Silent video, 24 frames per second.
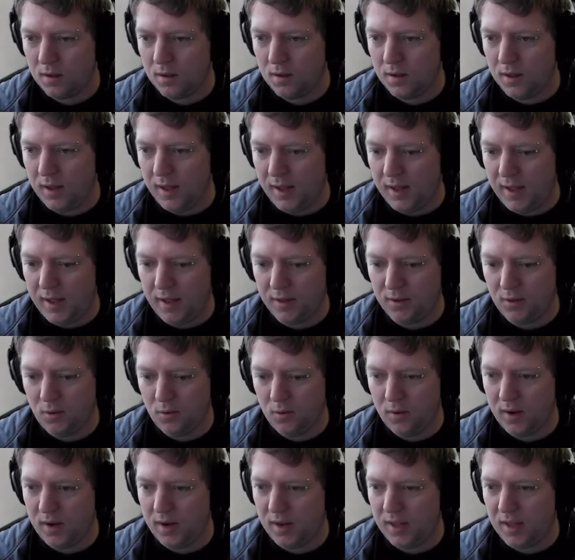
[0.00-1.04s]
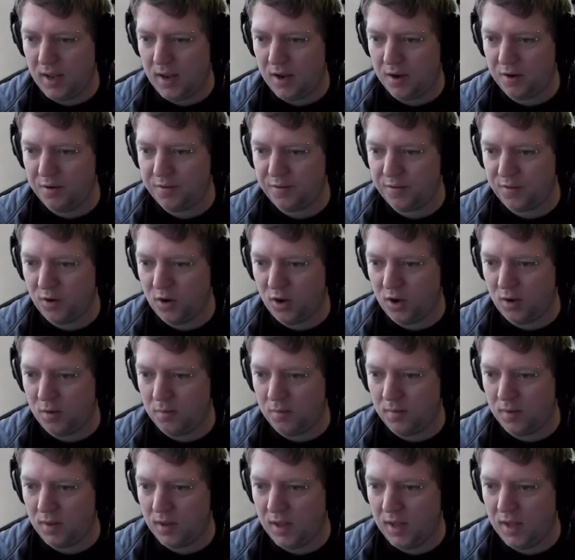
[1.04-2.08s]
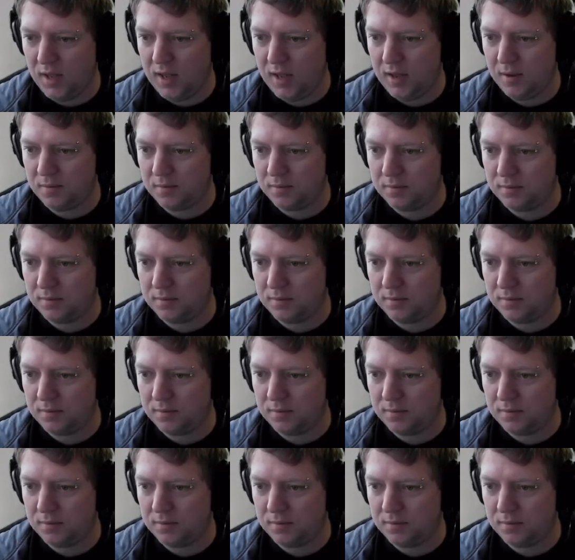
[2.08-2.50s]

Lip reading: You're going to go from here